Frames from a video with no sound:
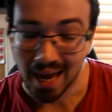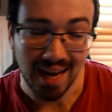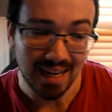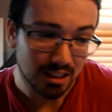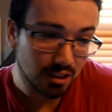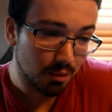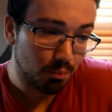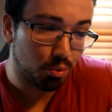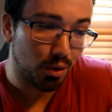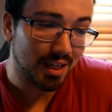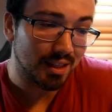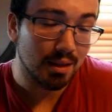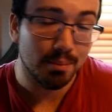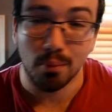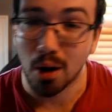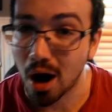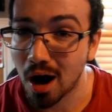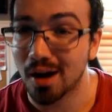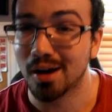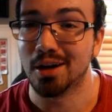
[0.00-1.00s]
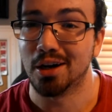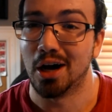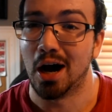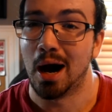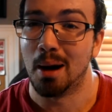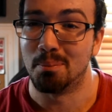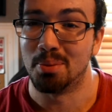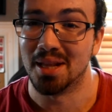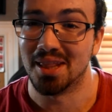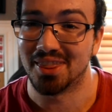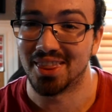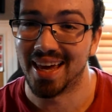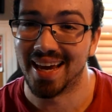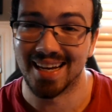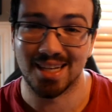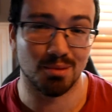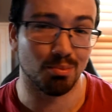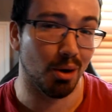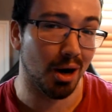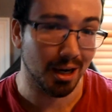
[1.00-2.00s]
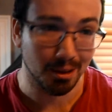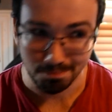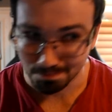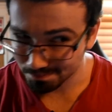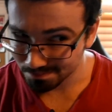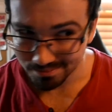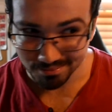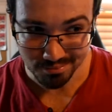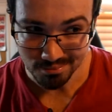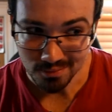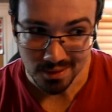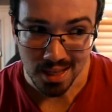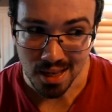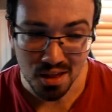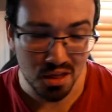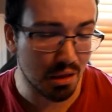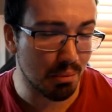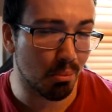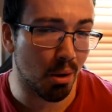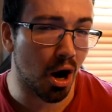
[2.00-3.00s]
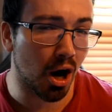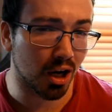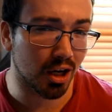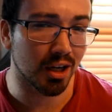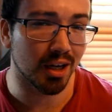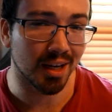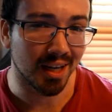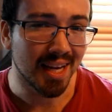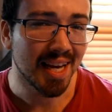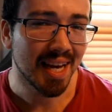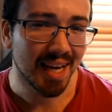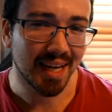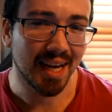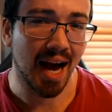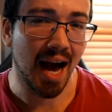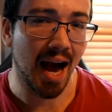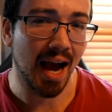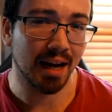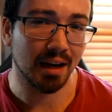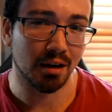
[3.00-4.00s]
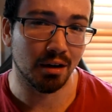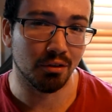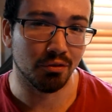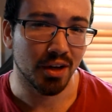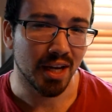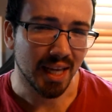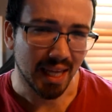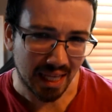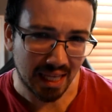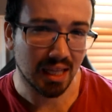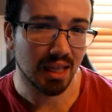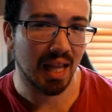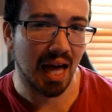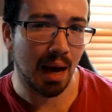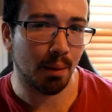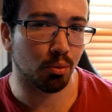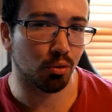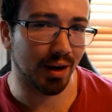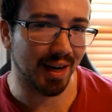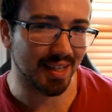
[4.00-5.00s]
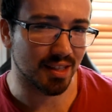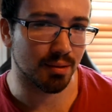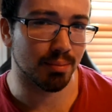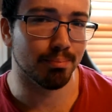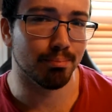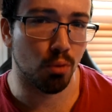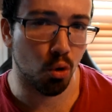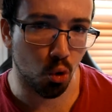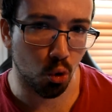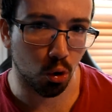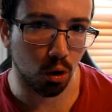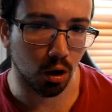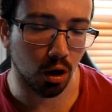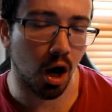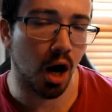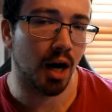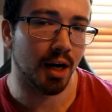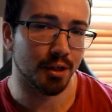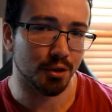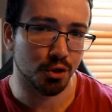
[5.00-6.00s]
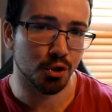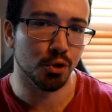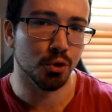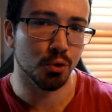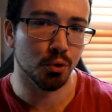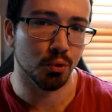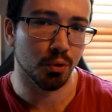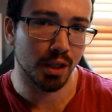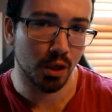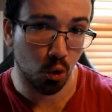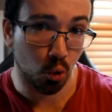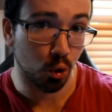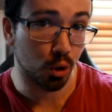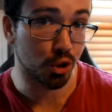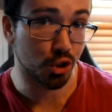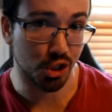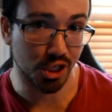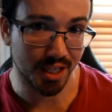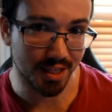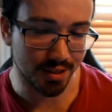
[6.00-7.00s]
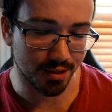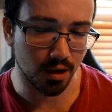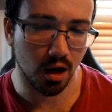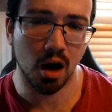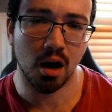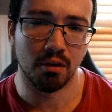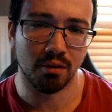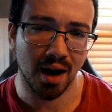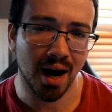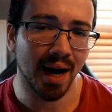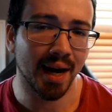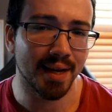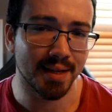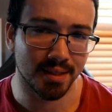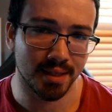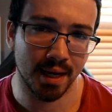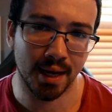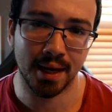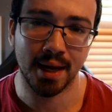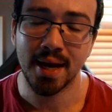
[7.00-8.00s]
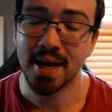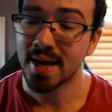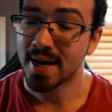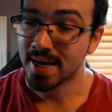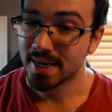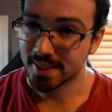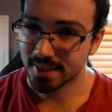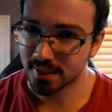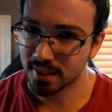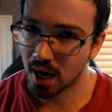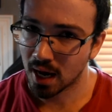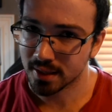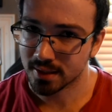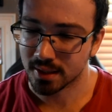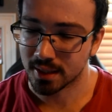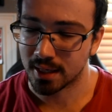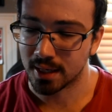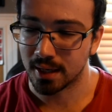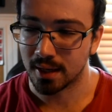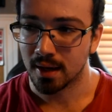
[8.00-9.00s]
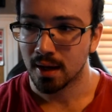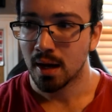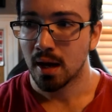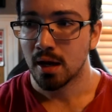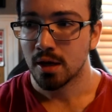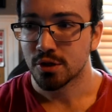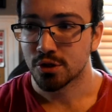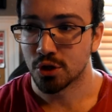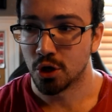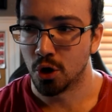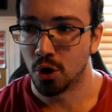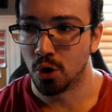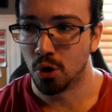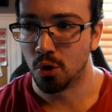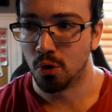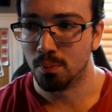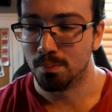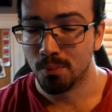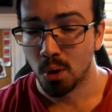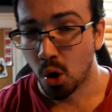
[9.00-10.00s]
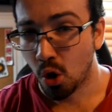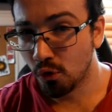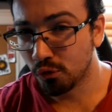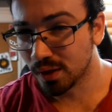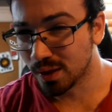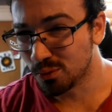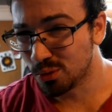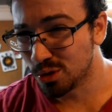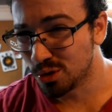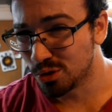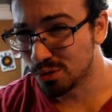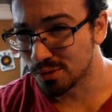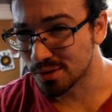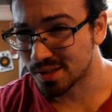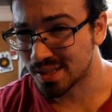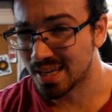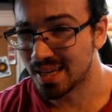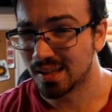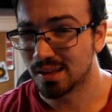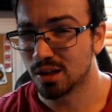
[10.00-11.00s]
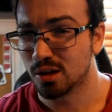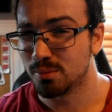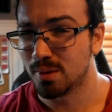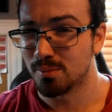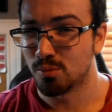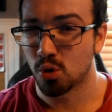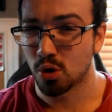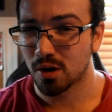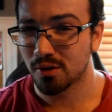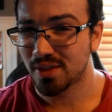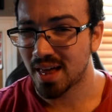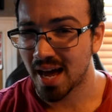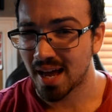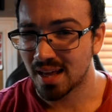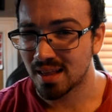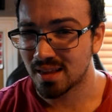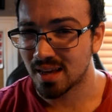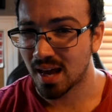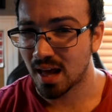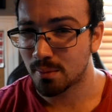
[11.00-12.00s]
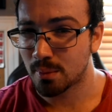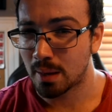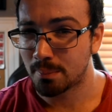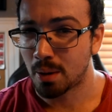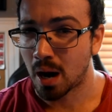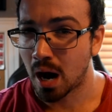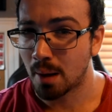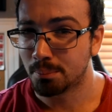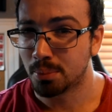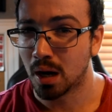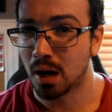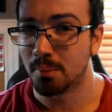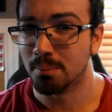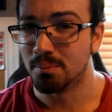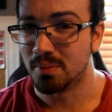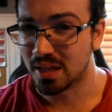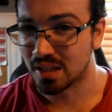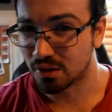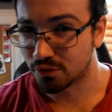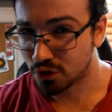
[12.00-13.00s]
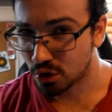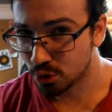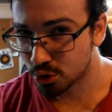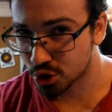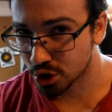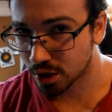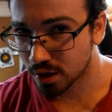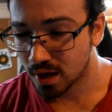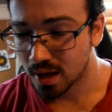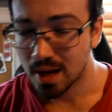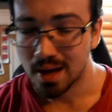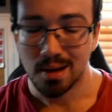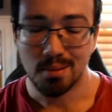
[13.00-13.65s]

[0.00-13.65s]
hate to bring the manga up in things, but the manga kind of elaborates more onto the origins of Haise Sasaki. So hopefully we'll see a little bit more of that in the anime pop up in the future.